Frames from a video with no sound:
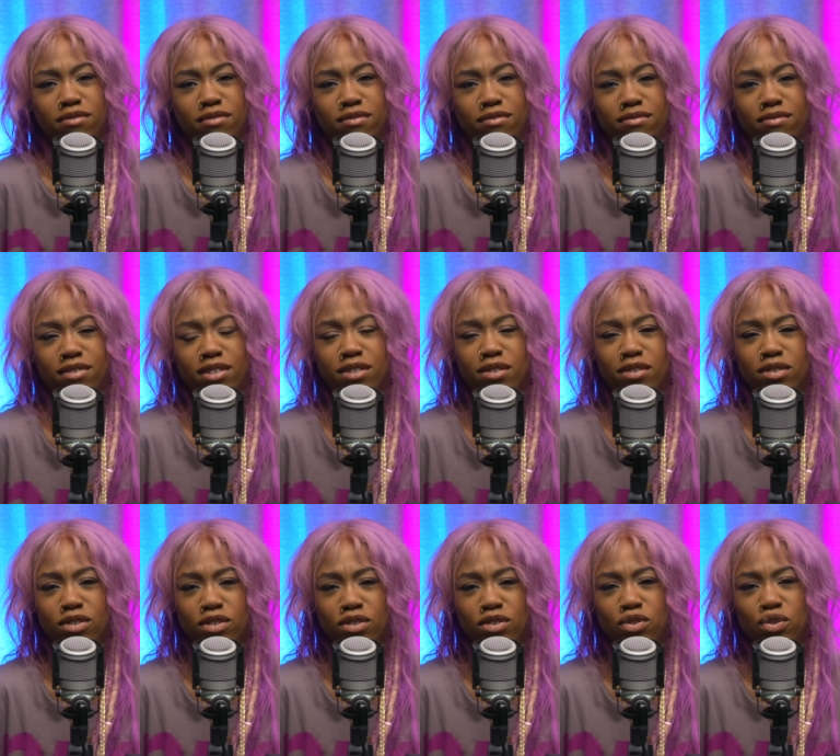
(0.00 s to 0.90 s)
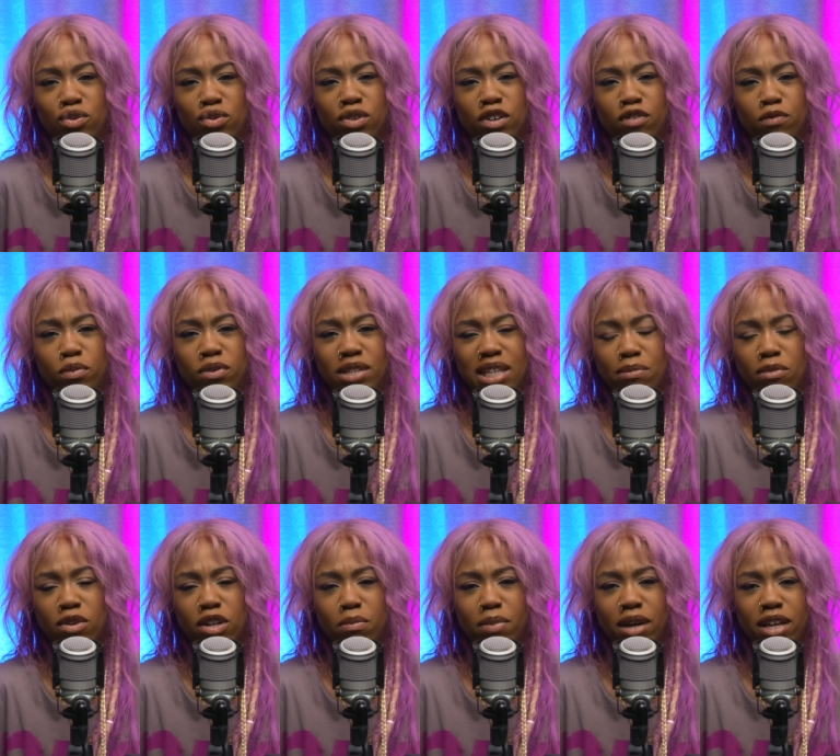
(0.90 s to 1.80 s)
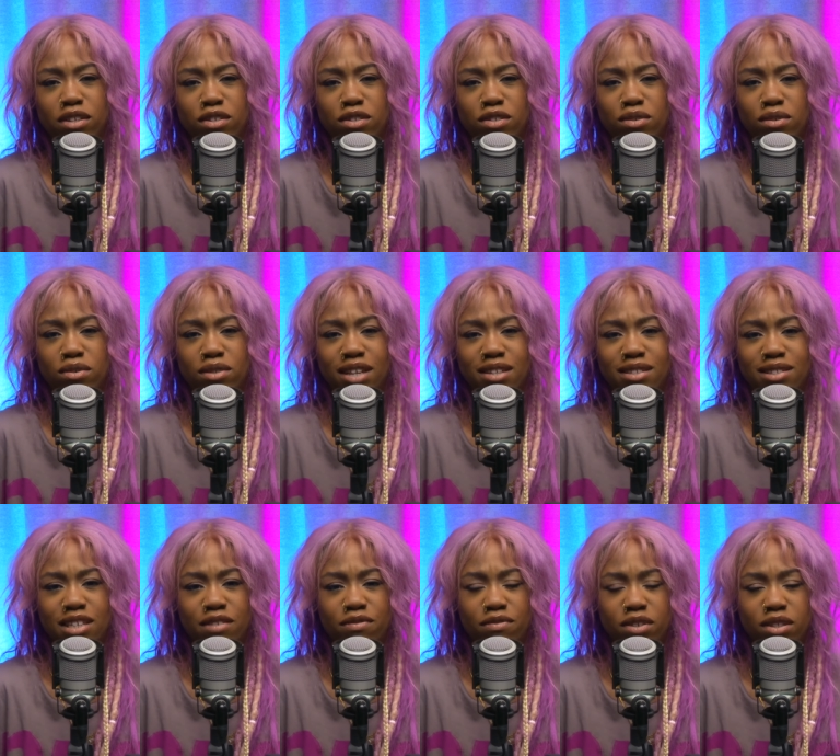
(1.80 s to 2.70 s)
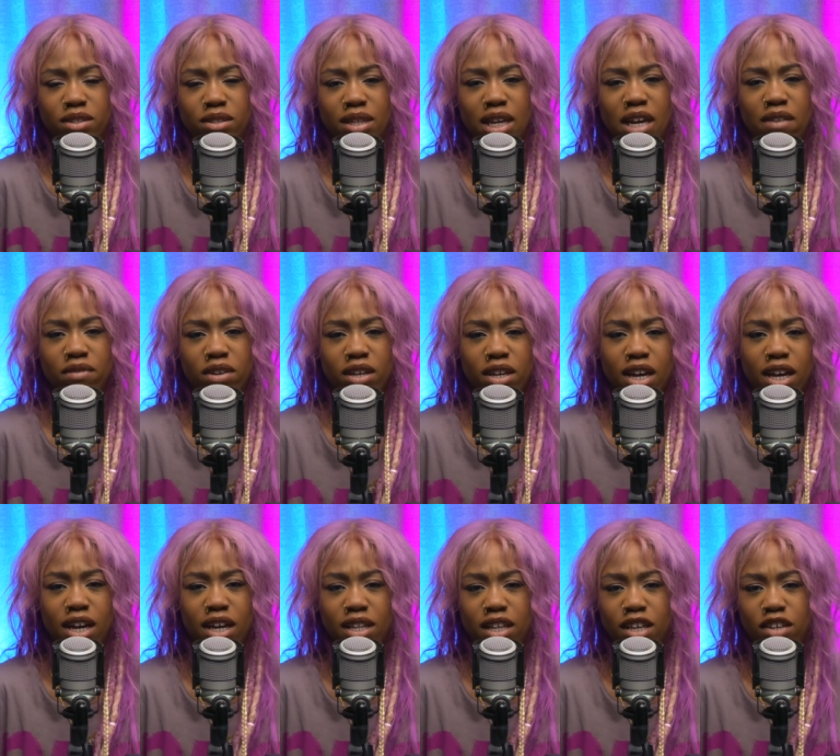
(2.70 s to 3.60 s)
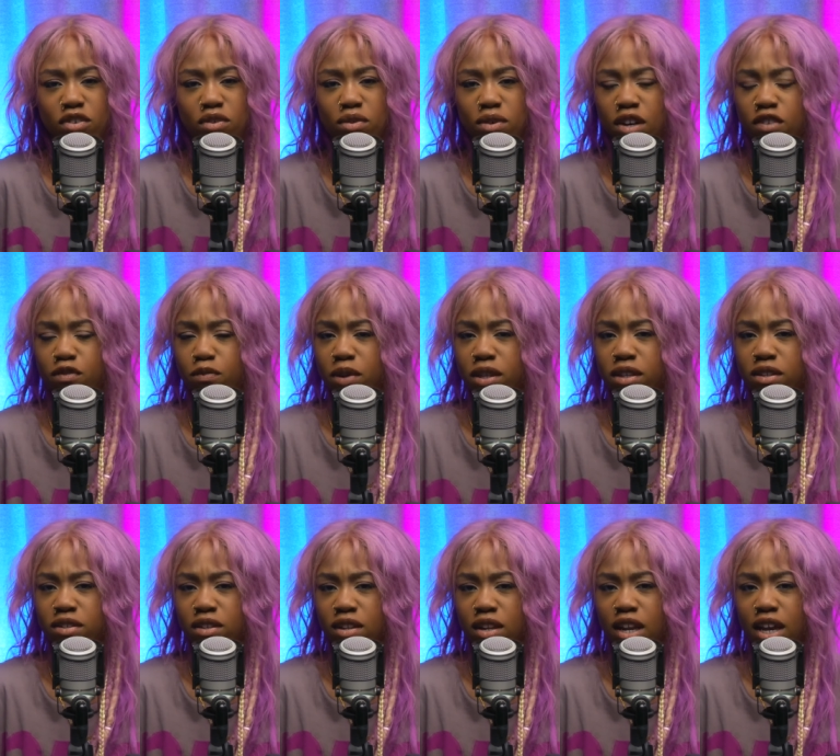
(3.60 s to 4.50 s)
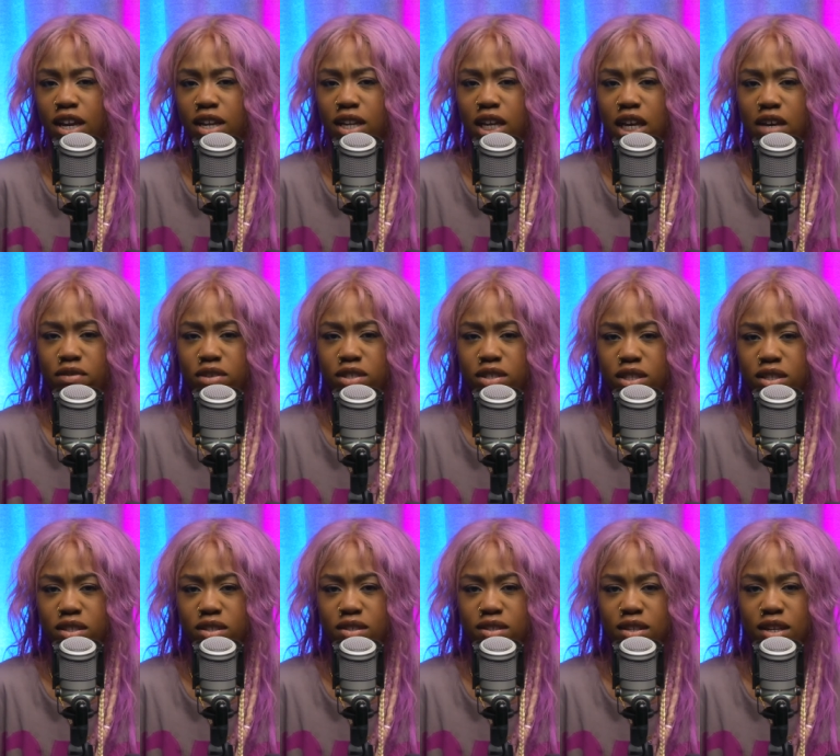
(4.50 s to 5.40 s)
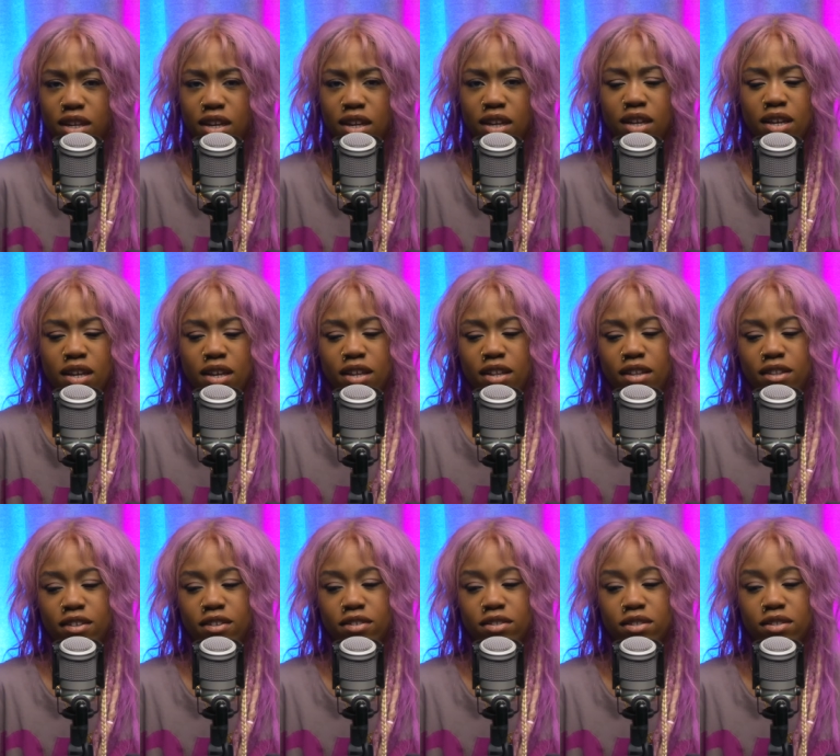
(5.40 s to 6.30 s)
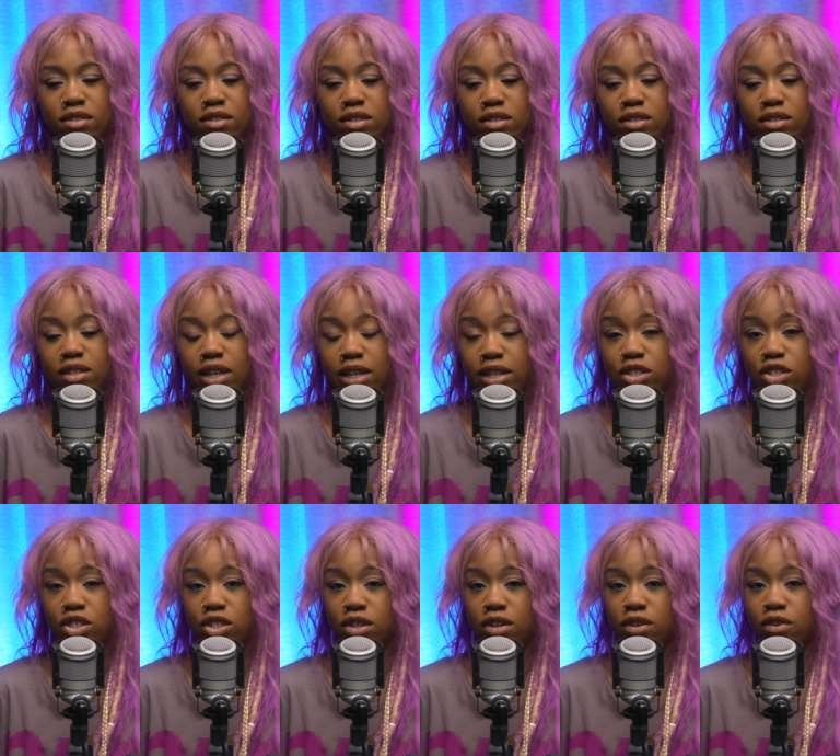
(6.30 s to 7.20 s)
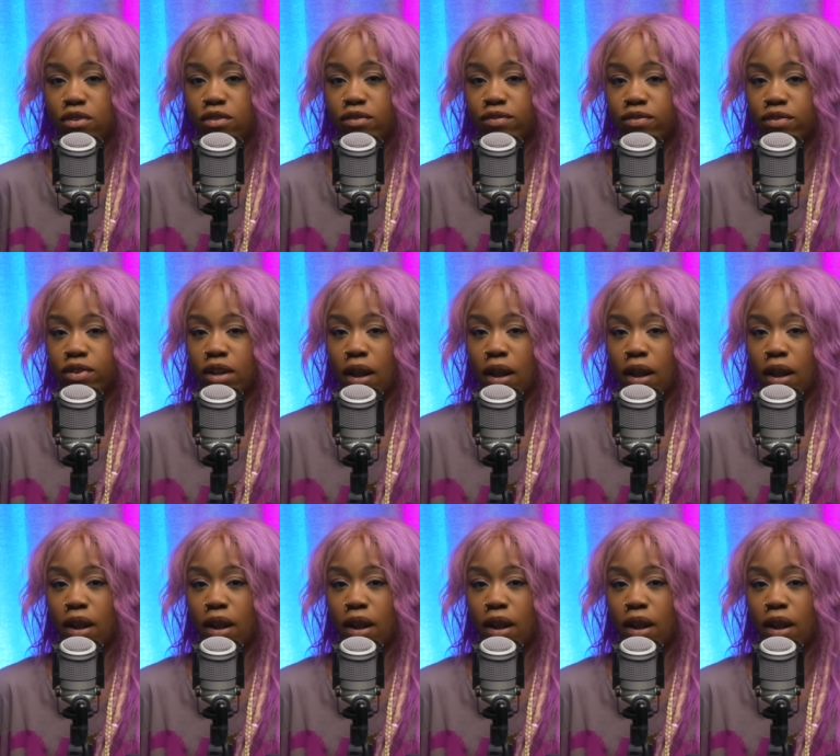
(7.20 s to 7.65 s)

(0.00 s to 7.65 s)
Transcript: Because you have put them on a pedestal that's different to every guy that you have been declining ever since. And this is the danger of